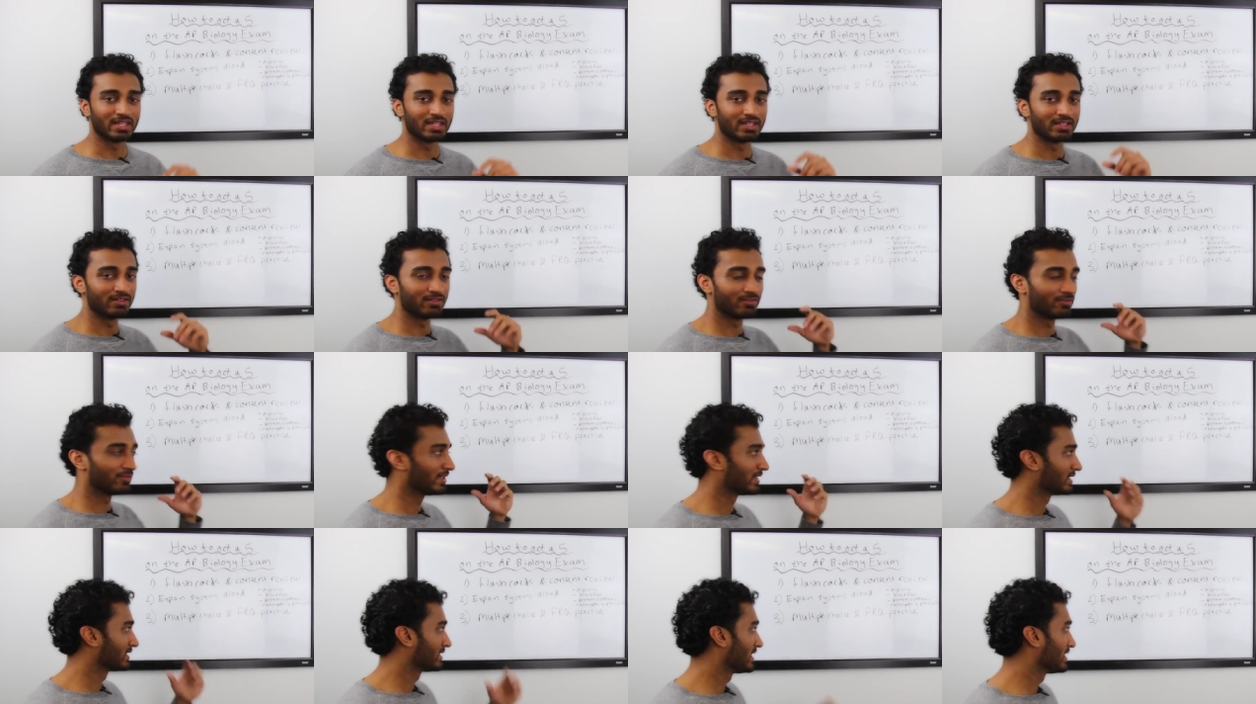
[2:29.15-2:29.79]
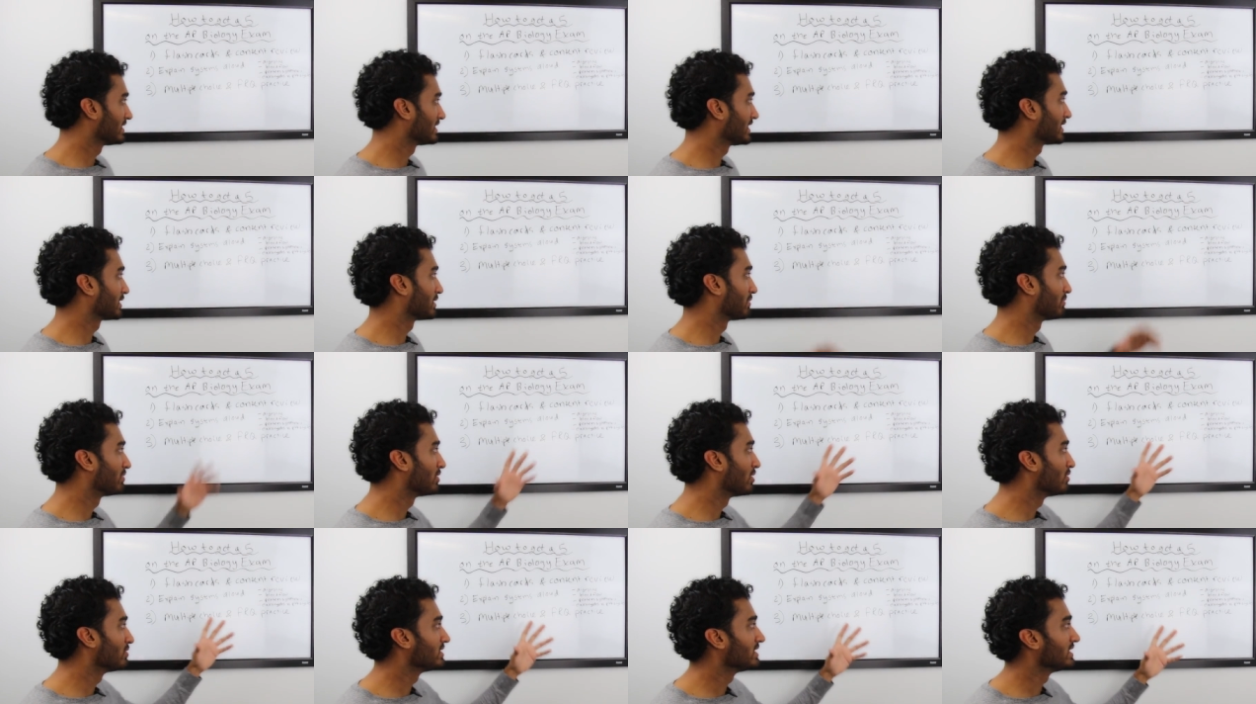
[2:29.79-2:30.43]
And for like, things like the
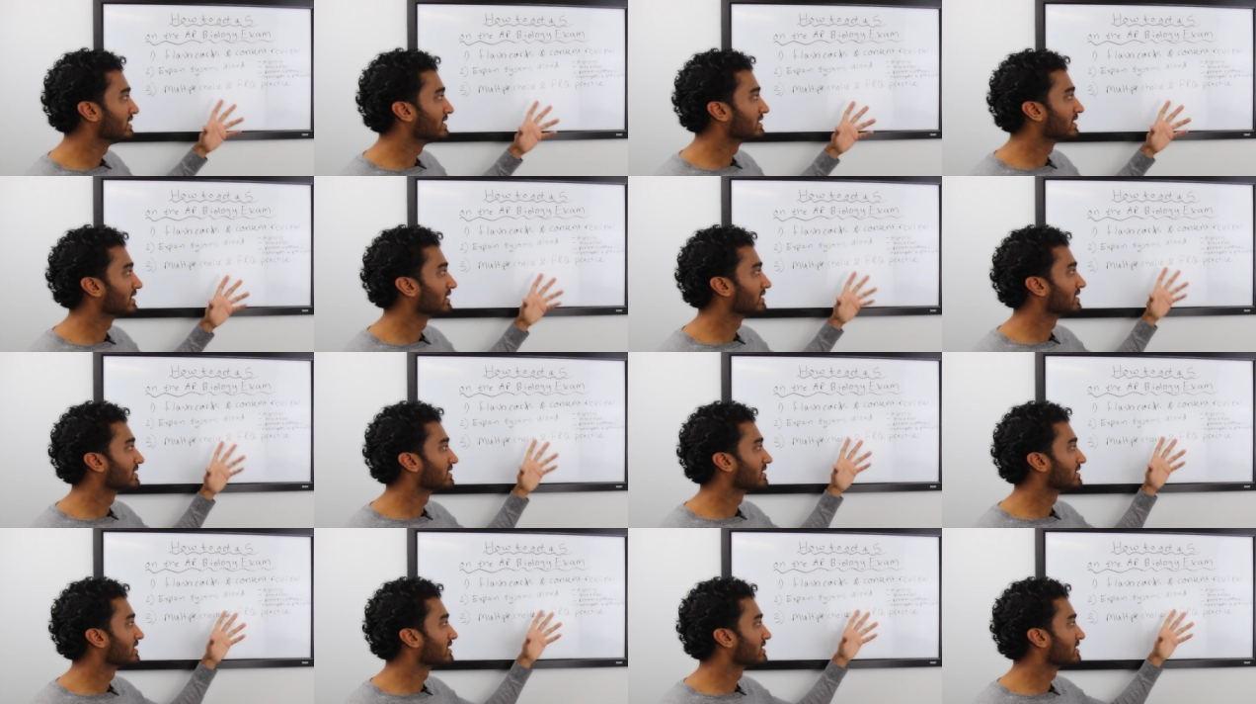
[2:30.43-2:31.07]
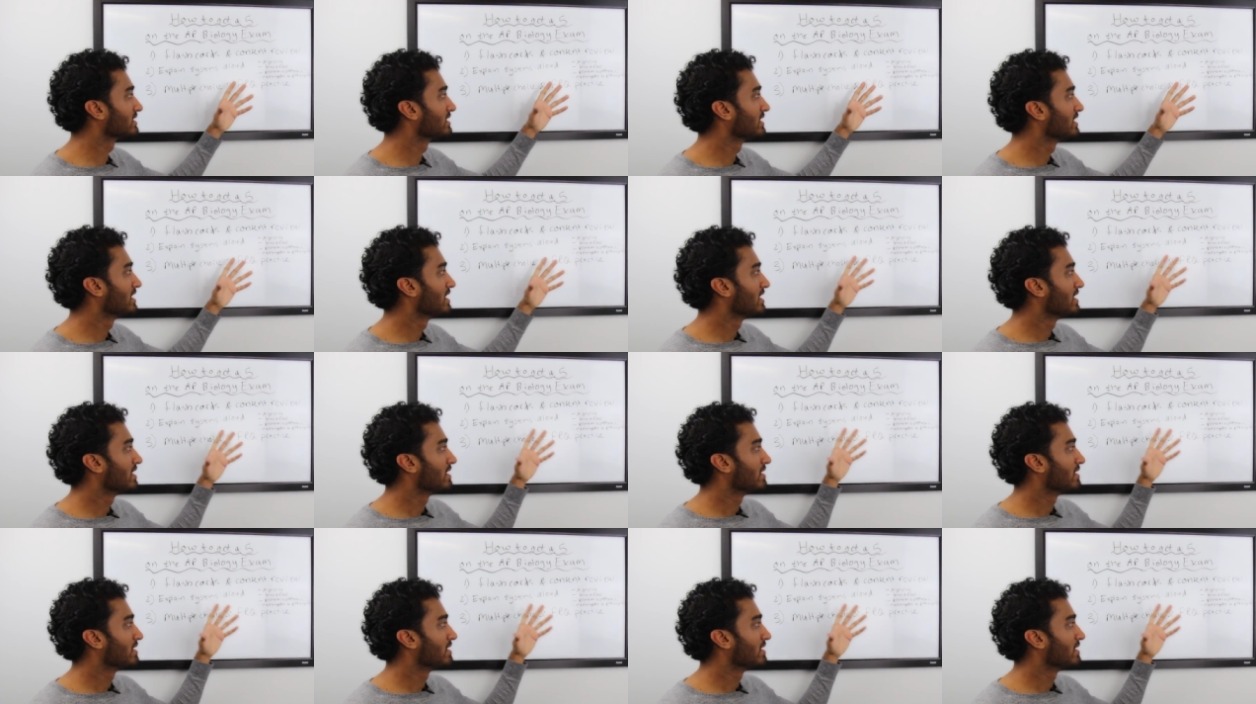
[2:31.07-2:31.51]
protein synthesis,